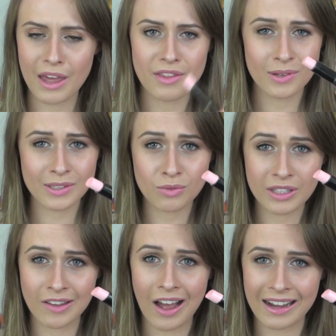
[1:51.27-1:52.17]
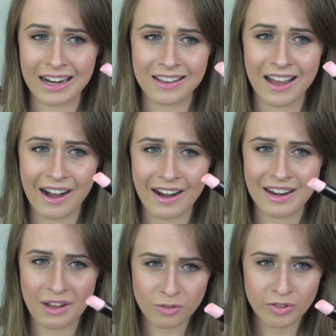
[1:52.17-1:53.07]
Yeah, this one's a really light colour and I
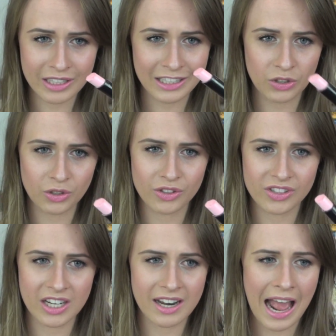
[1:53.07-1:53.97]
never really used it.